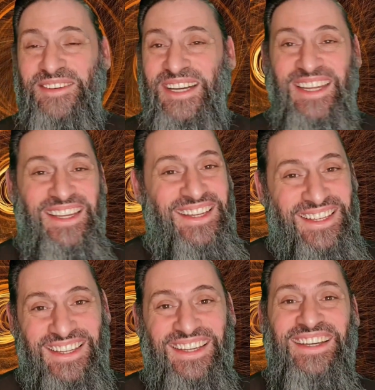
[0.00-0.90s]
Anyway,
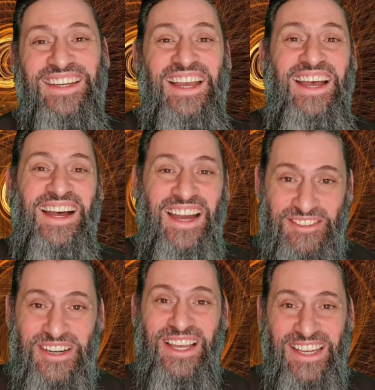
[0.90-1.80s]

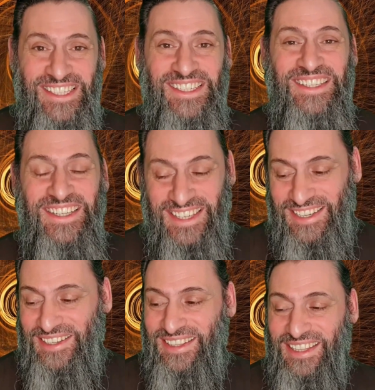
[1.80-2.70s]
I realized
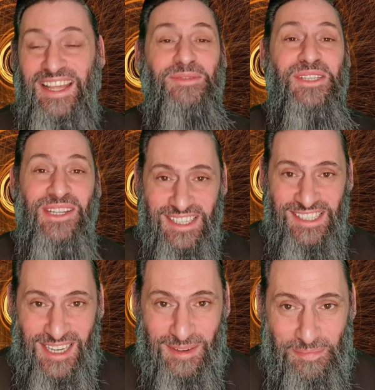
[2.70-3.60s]
that was not
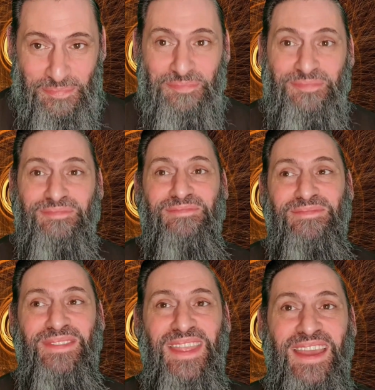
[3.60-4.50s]
Islam.
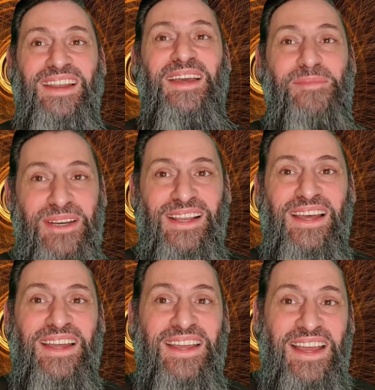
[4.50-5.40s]
And
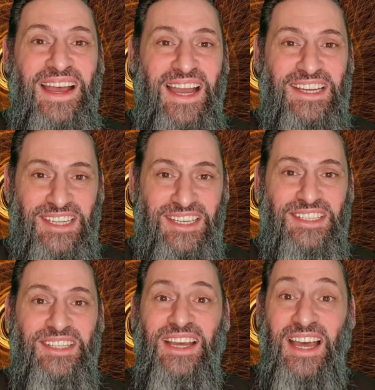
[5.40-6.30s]
alhamdulillah, I
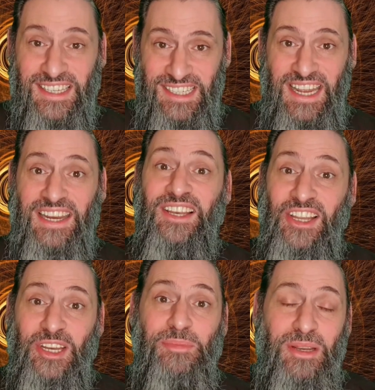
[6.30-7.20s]
started to understand
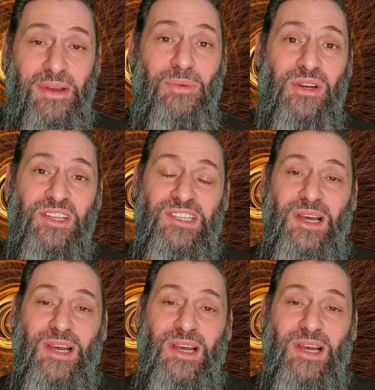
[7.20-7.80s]
and learn a bit about